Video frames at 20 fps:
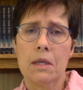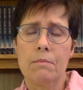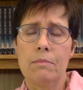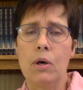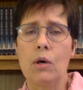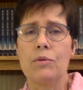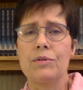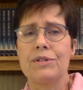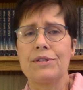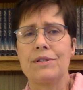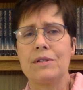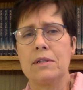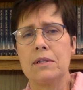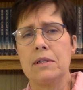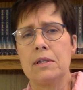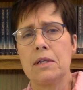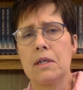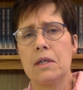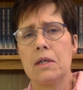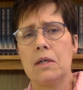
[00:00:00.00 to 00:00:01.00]

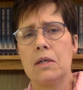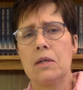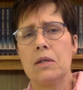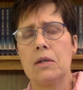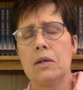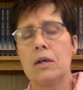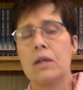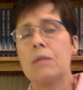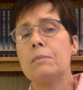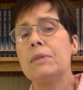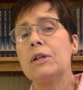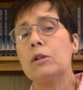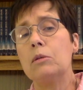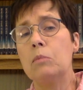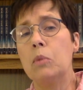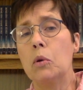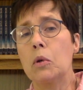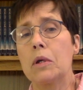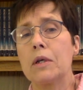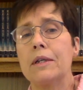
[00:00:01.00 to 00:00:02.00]
posted on a
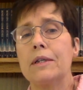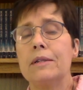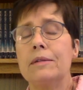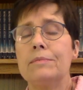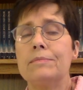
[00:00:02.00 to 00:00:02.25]
billboard